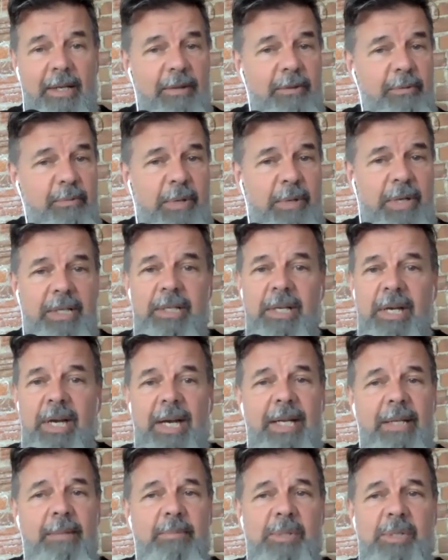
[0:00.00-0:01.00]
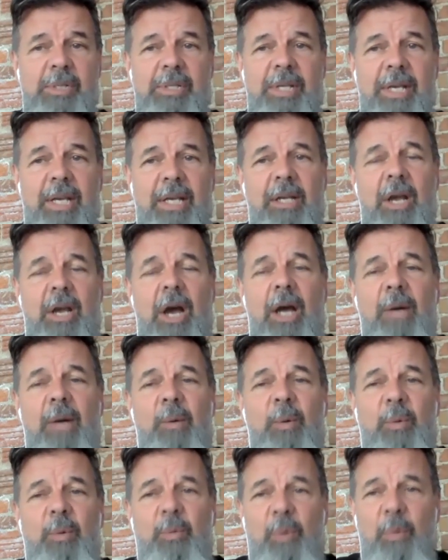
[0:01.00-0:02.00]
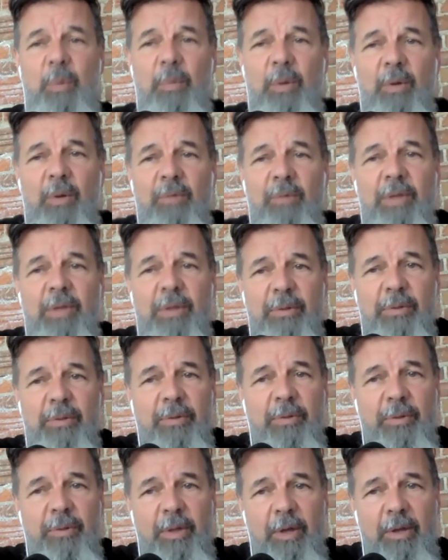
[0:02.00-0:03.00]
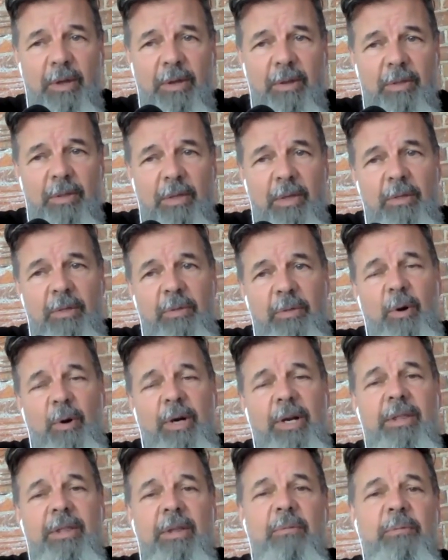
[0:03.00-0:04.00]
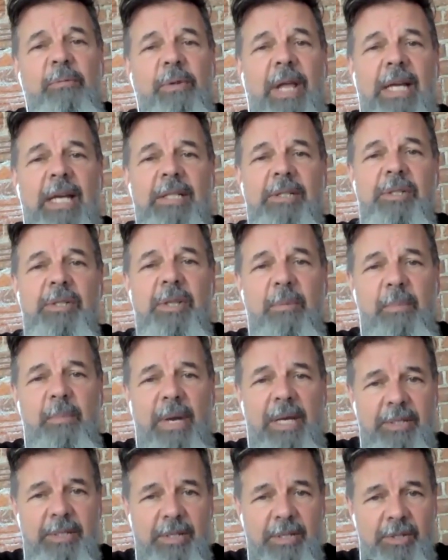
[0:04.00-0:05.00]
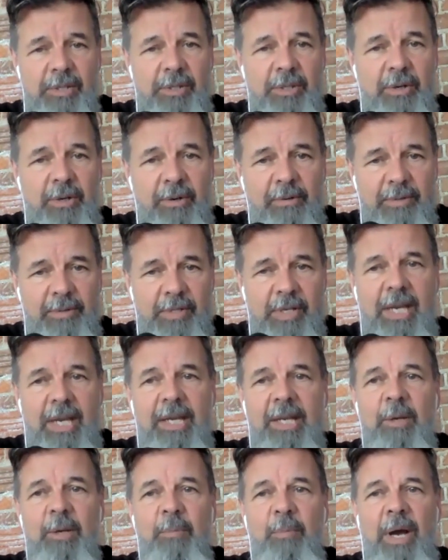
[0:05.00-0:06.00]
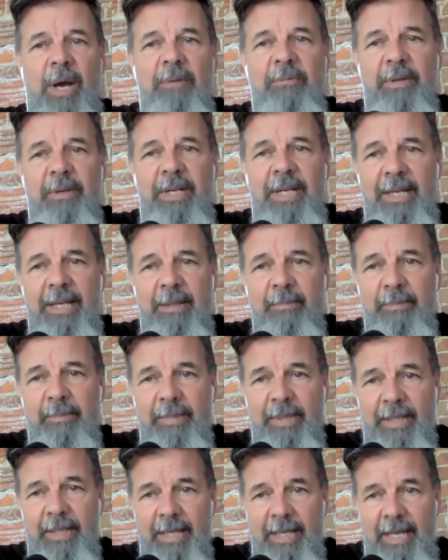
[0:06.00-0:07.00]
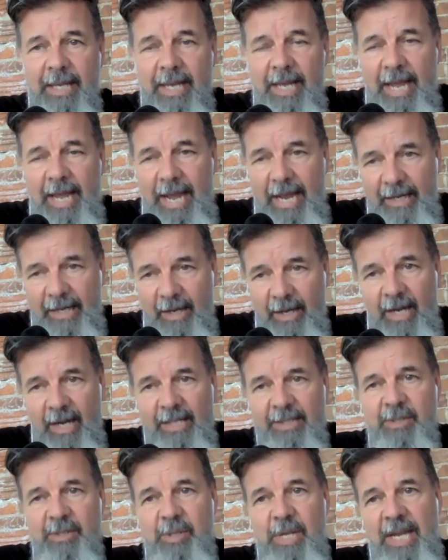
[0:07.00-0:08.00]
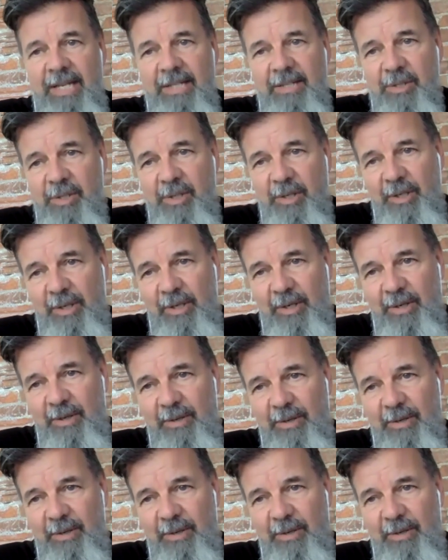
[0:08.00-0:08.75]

three times that God would remove the, the, the thorn in the flesh, the messenger of Satan to buffet him. And God's answer